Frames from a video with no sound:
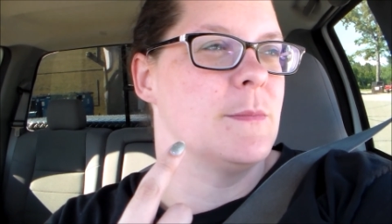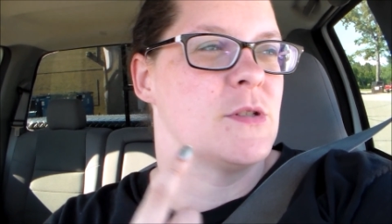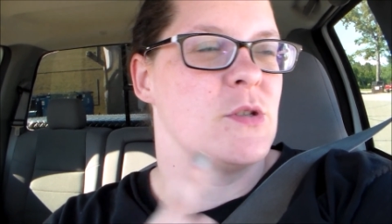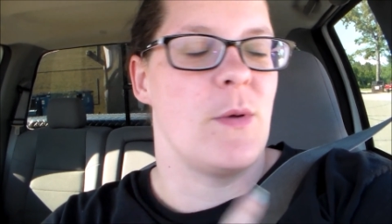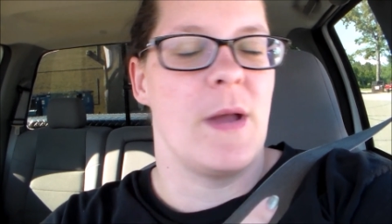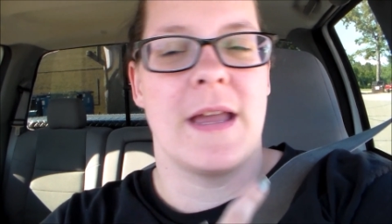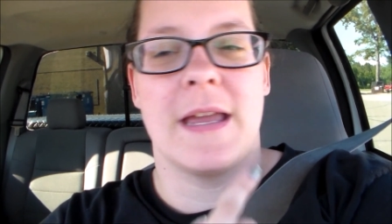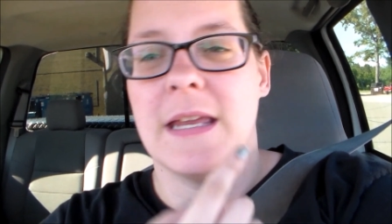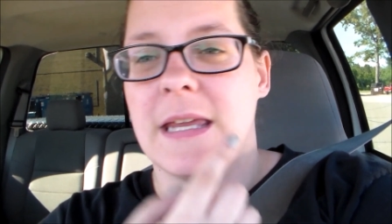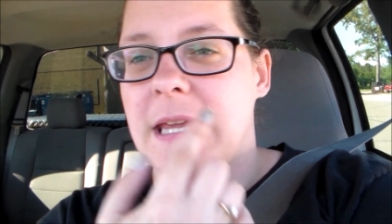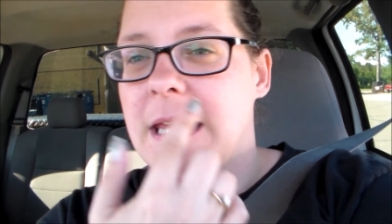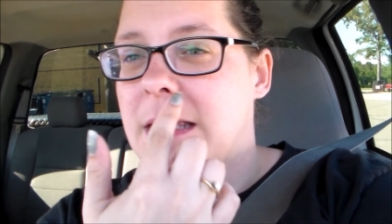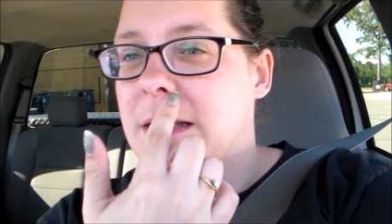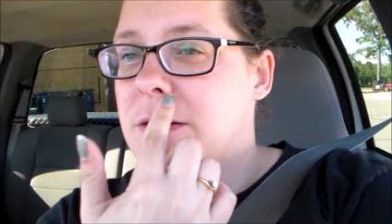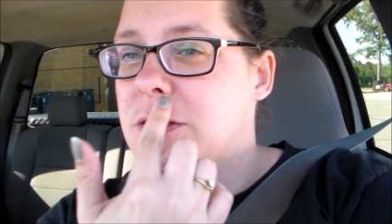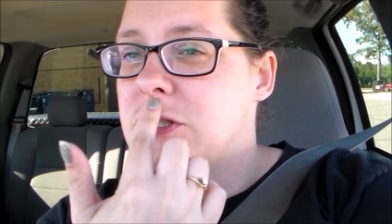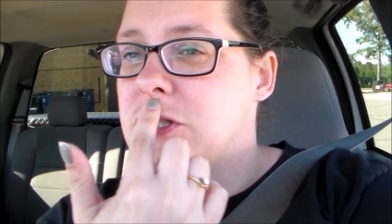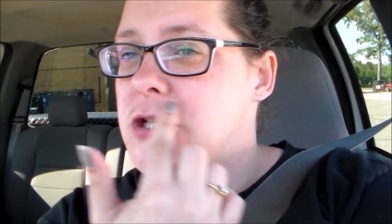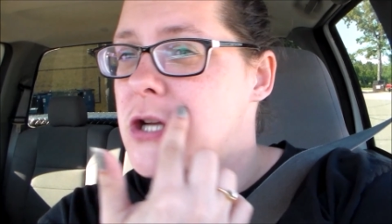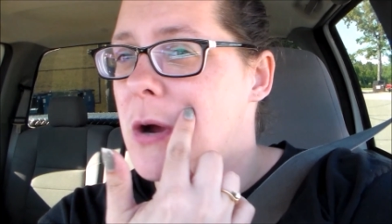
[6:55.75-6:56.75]
So I could
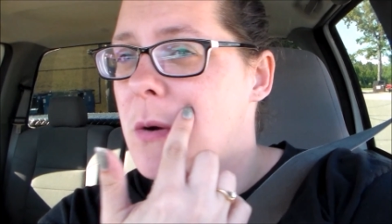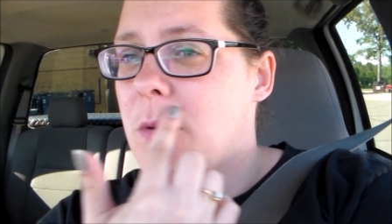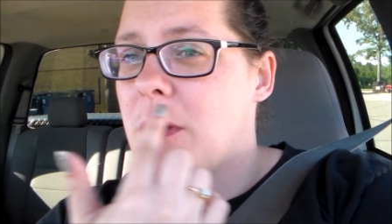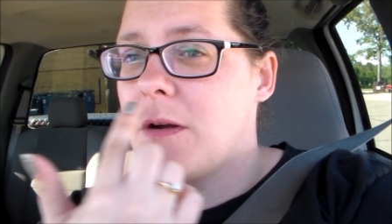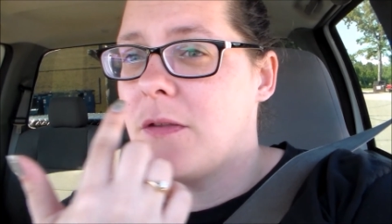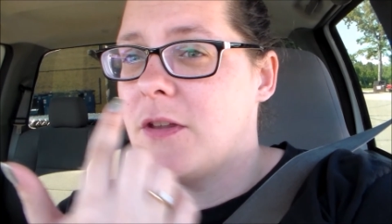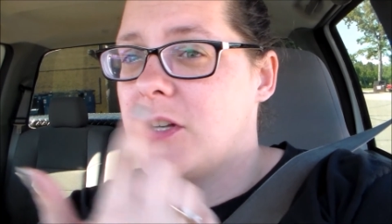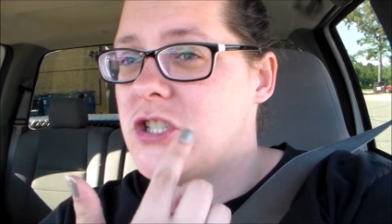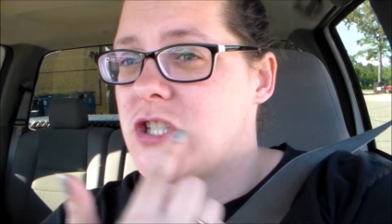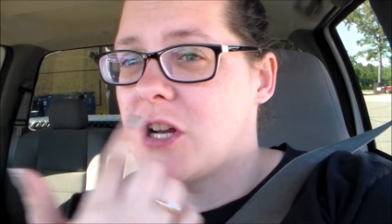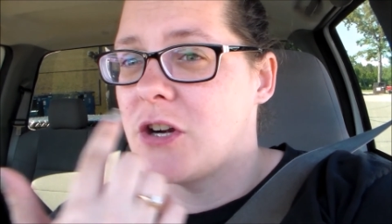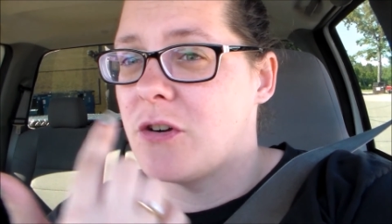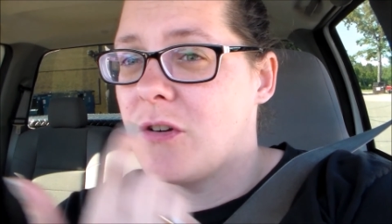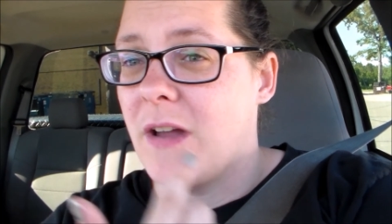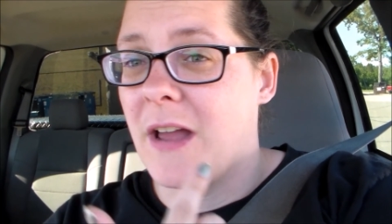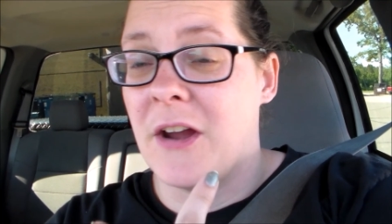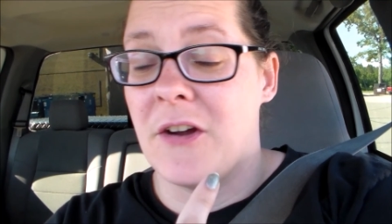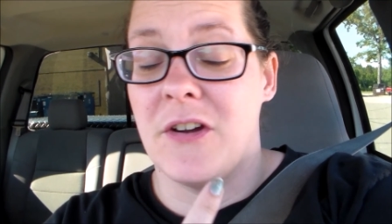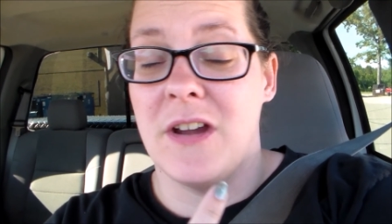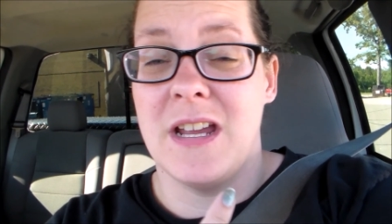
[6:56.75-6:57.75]
show her the general
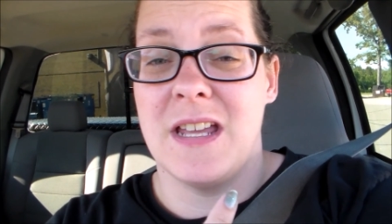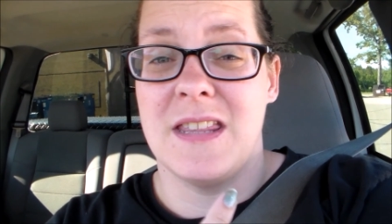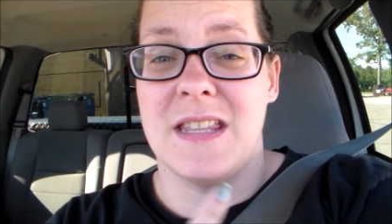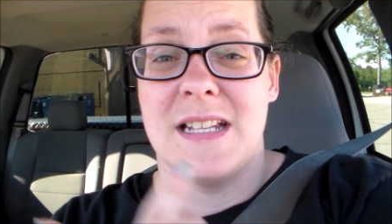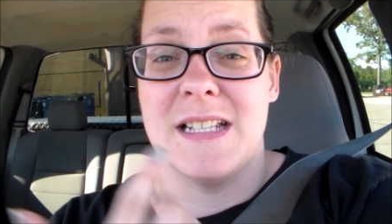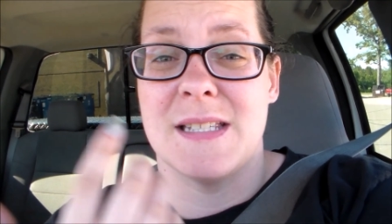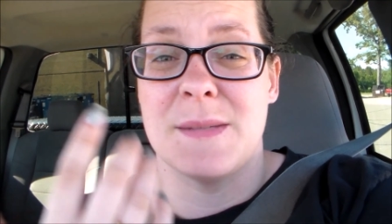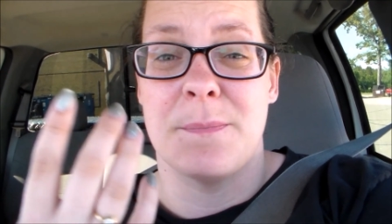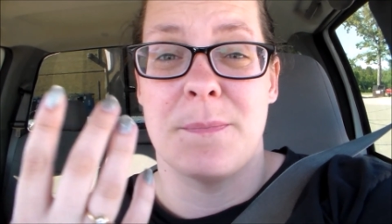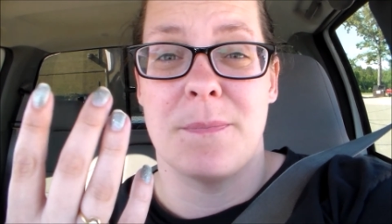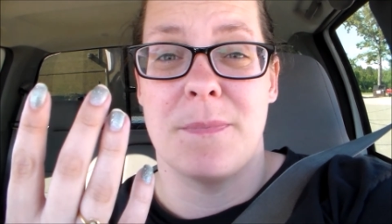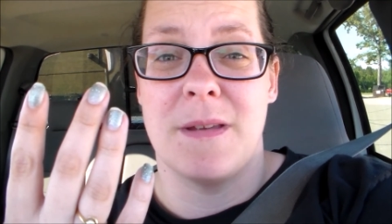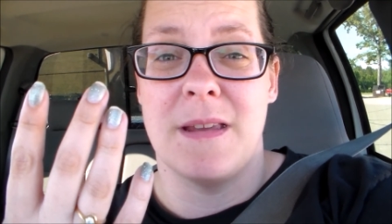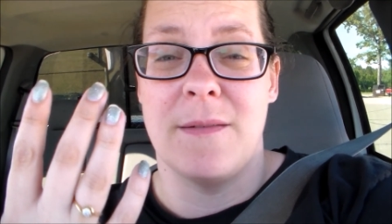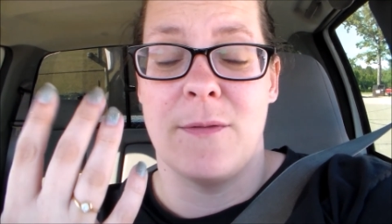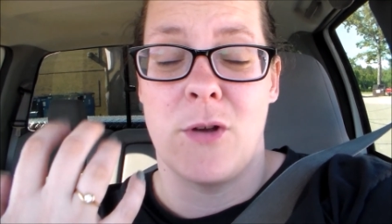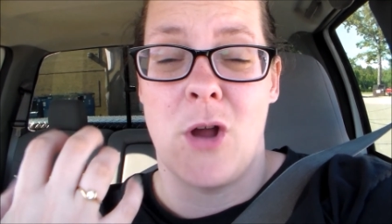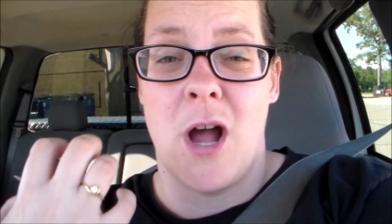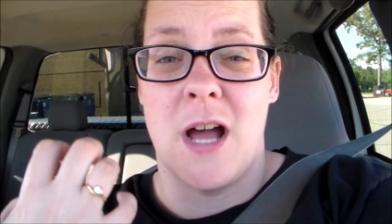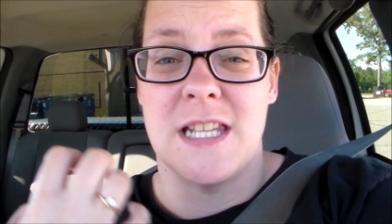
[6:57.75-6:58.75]
area that is
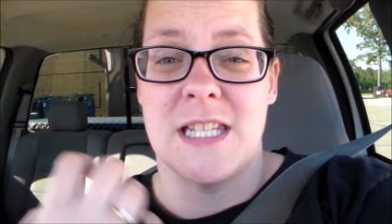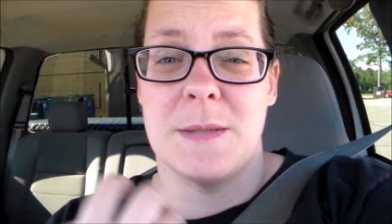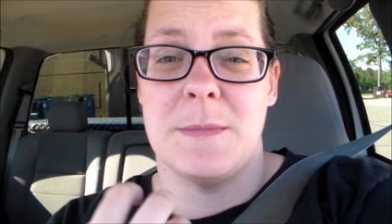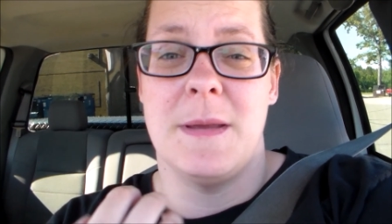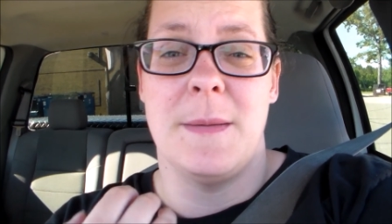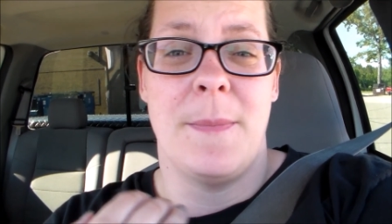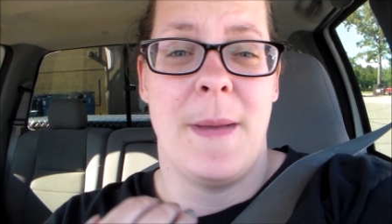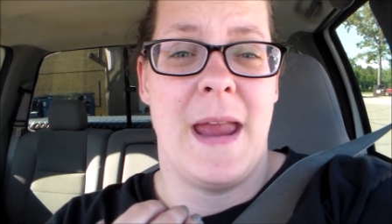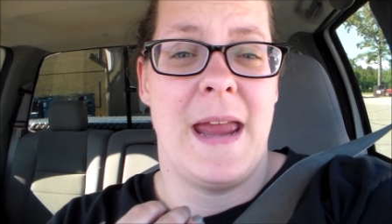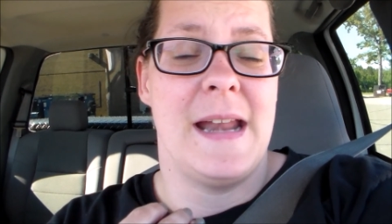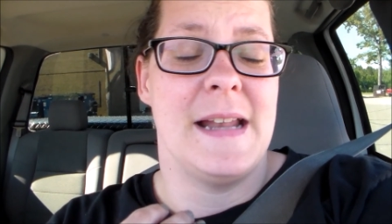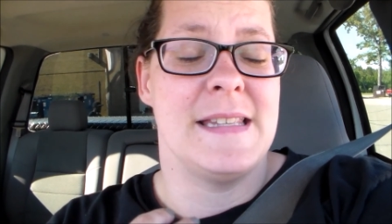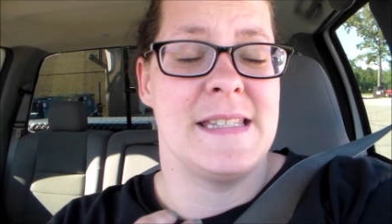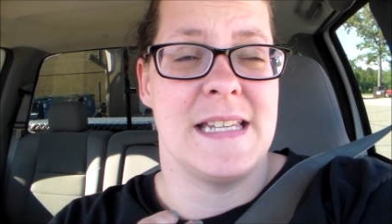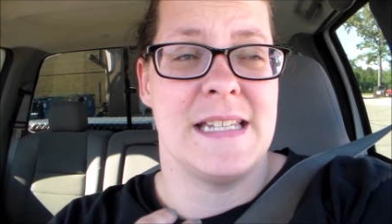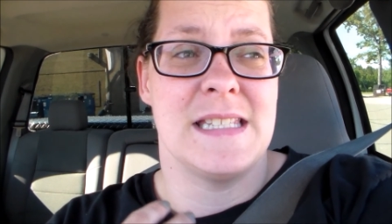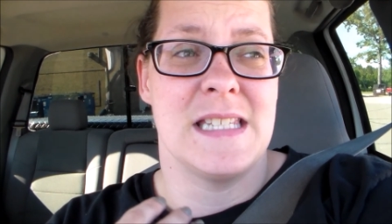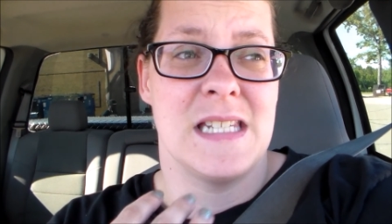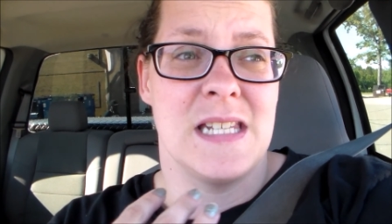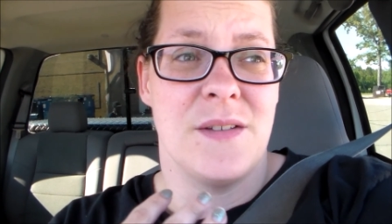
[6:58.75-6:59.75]
causing me pain and
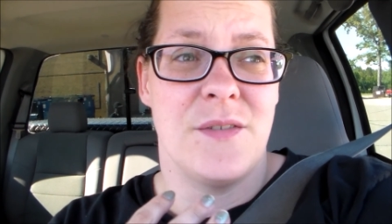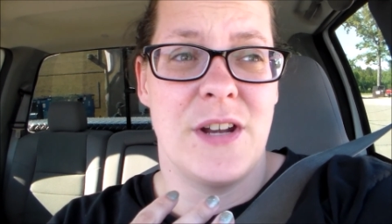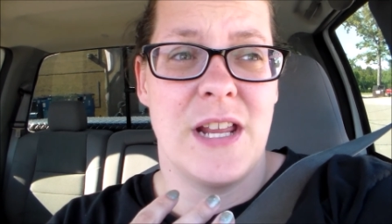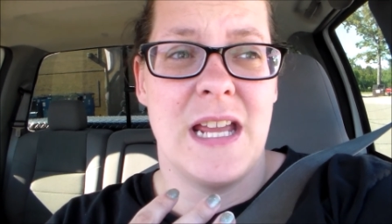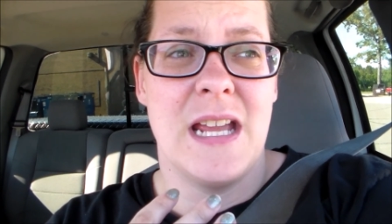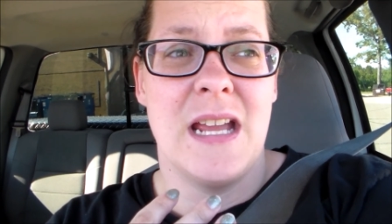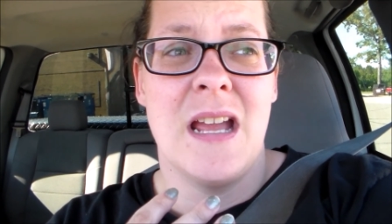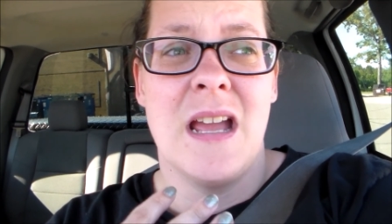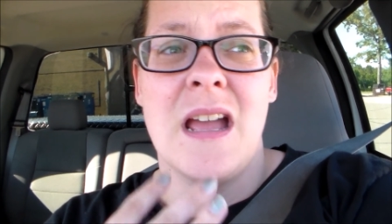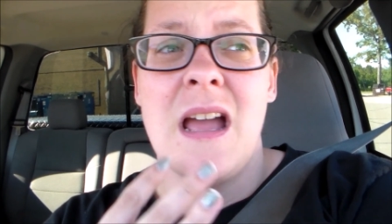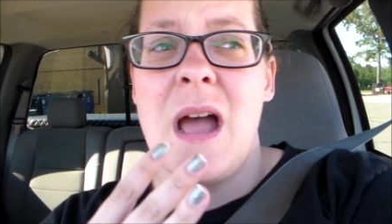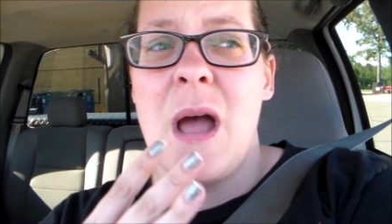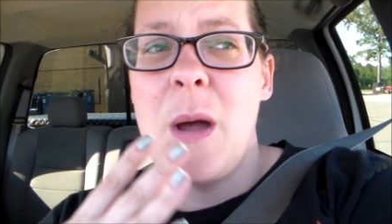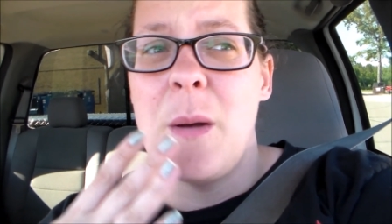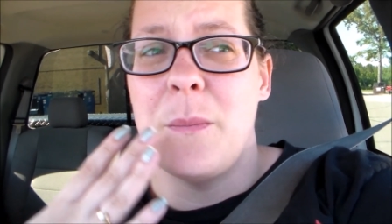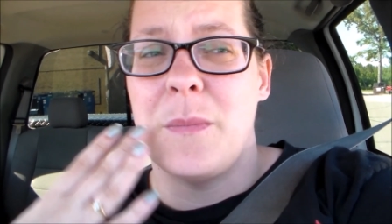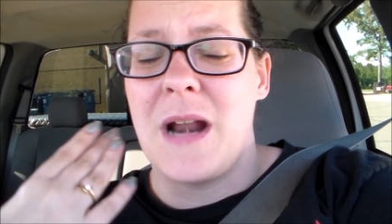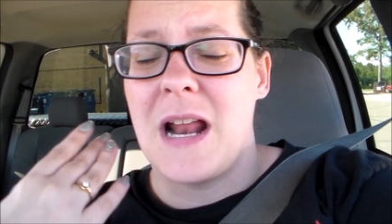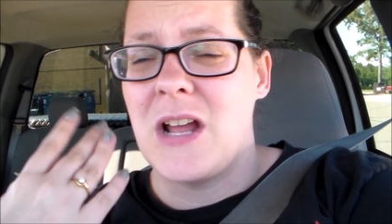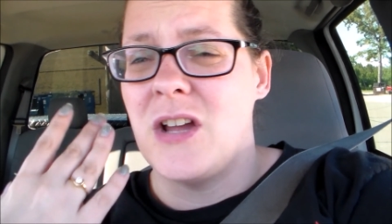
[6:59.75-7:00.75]
sensitivity,
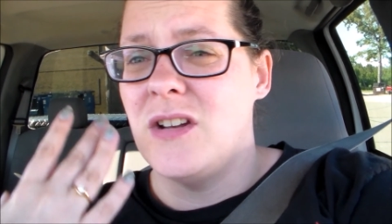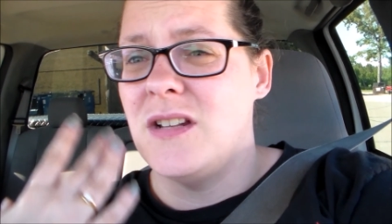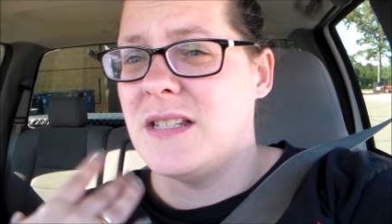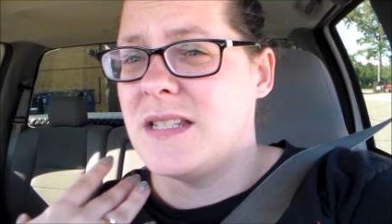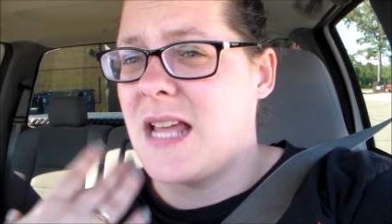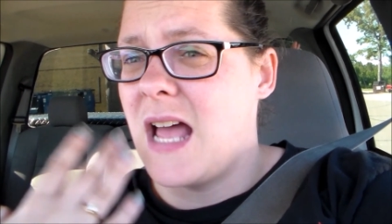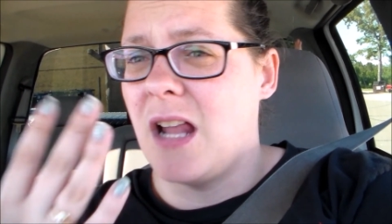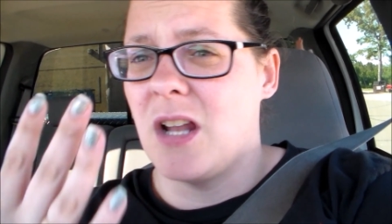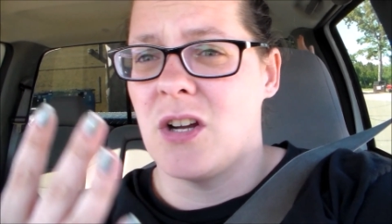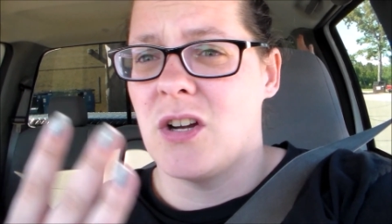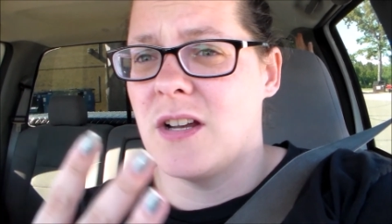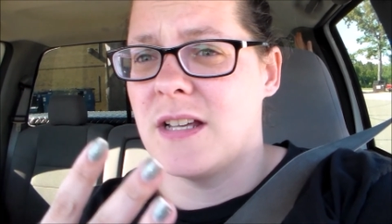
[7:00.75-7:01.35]
but I couldn't tell her